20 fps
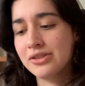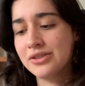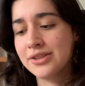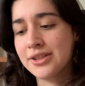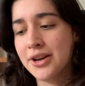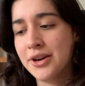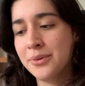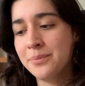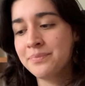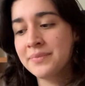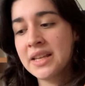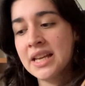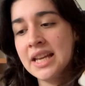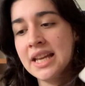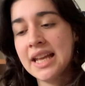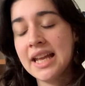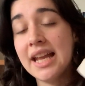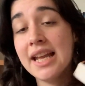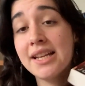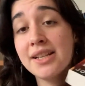So
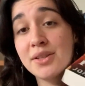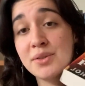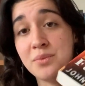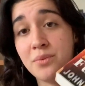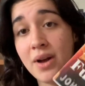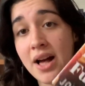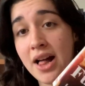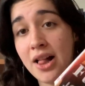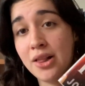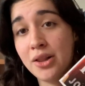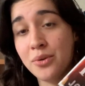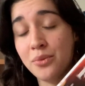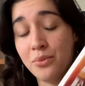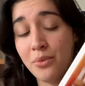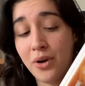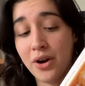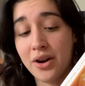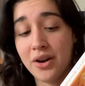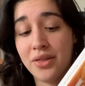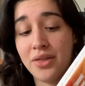it is well
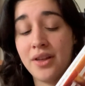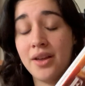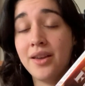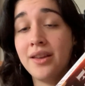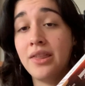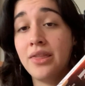worth